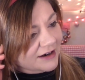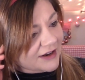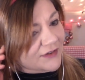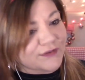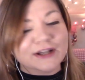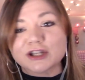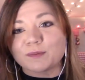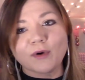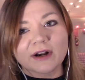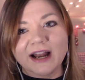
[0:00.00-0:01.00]
Because if he just
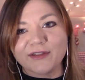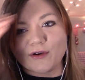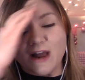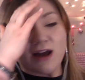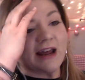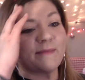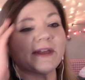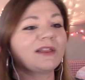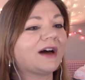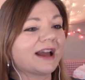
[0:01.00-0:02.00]
poured it on the ground, I'd
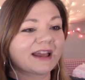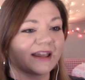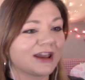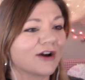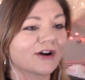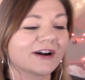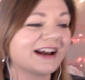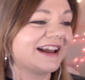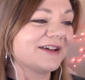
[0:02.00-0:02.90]
be like, "You're."